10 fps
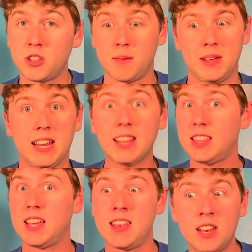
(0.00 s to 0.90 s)
them and get
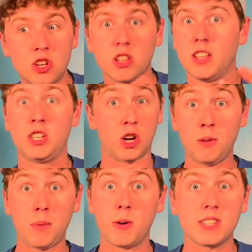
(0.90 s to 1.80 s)
the initial and
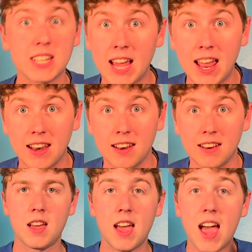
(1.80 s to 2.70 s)
turn bonus again.
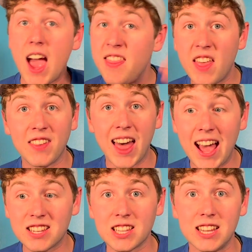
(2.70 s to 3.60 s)
And then
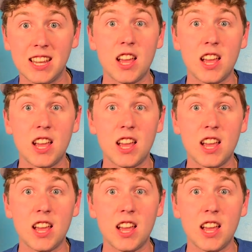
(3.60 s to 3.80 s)
lastly,